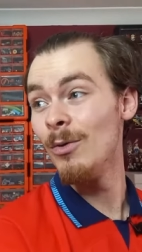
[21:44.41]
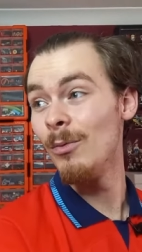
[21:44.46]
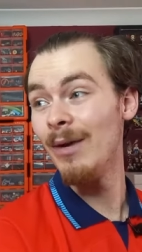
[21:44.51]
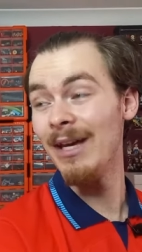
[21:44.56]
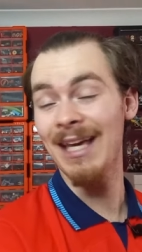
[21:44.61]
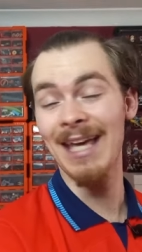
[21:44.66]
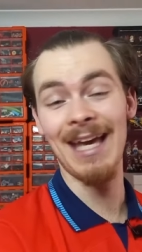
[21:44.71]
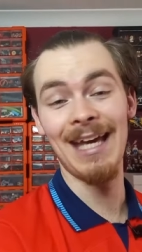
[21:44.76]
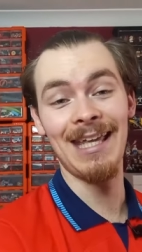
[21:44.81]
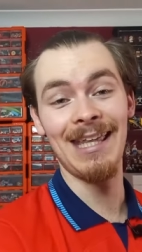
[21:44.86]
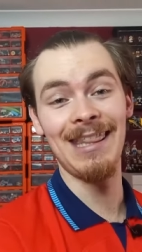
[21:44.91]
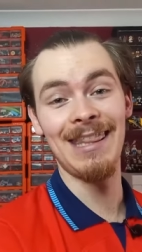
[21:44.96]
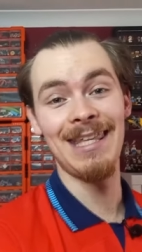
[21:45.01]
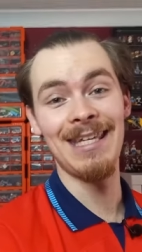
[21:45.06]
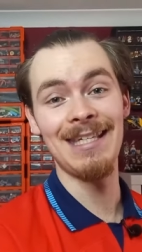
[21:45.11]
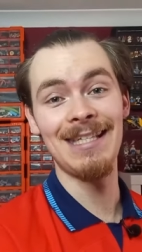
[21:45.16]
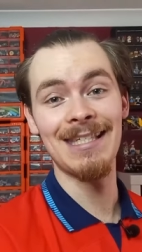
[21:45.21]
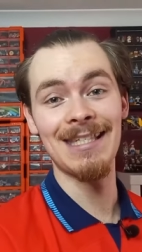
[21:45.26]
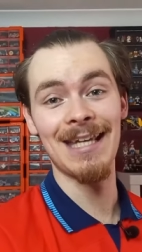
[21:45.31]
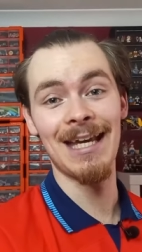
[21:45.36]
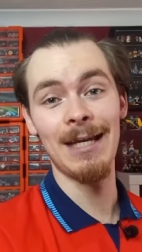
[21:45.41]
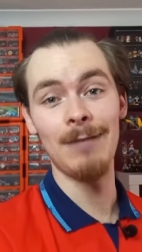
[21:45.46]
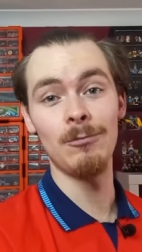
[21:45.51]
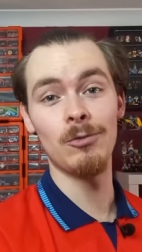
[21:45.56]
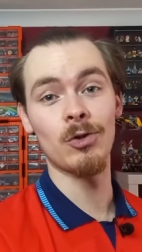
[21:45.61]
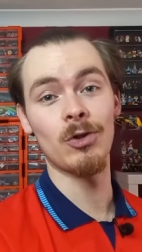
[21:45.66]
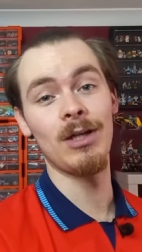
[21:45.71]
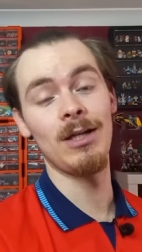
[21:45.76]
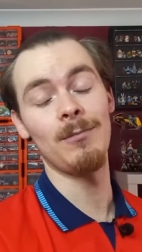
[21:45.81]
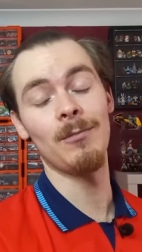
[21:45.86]
we're getting the same
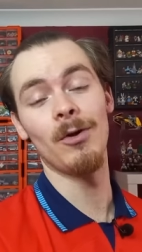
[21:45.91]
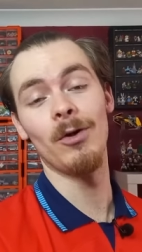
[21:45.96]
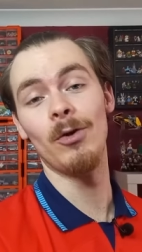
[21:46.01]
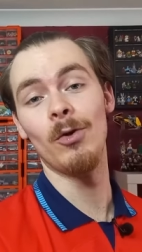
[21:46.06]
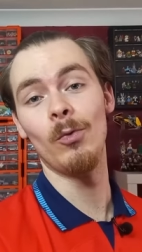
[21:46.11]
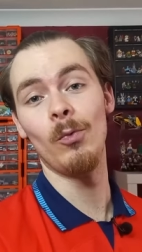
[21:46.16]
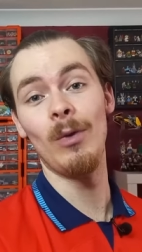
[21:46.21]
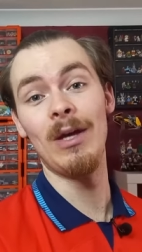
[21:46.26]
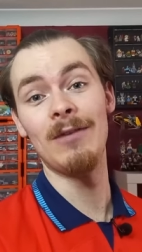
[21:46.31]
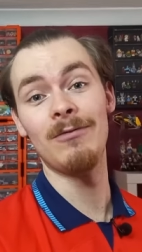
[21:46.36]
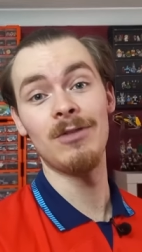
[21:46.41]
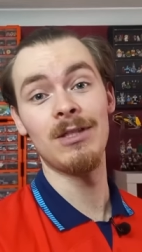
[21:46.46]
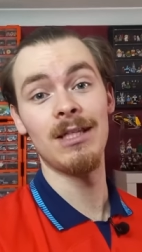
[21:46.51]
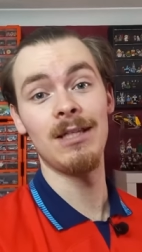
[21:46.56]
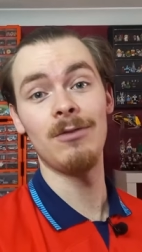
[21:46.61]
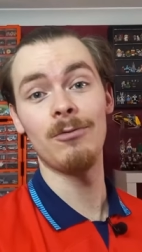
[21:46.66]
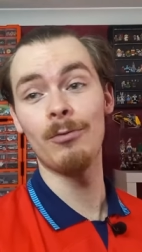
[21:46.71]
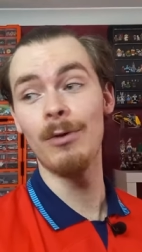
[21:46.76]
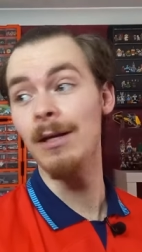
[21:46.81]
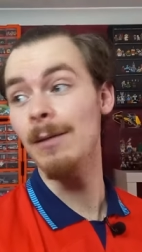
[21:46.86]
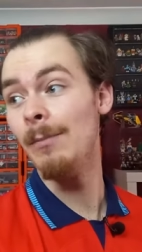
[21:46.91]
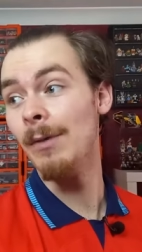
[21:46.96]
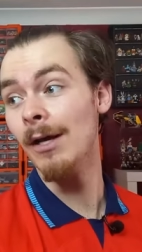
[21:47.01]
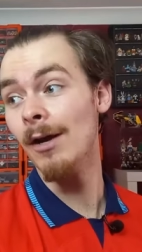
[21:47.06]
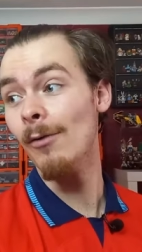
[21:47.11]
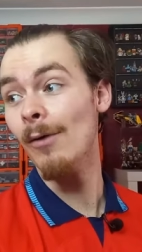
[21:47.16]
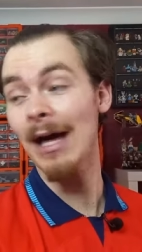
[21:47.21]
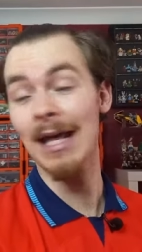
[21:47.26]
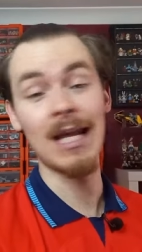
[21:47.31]
treatment with C-3PO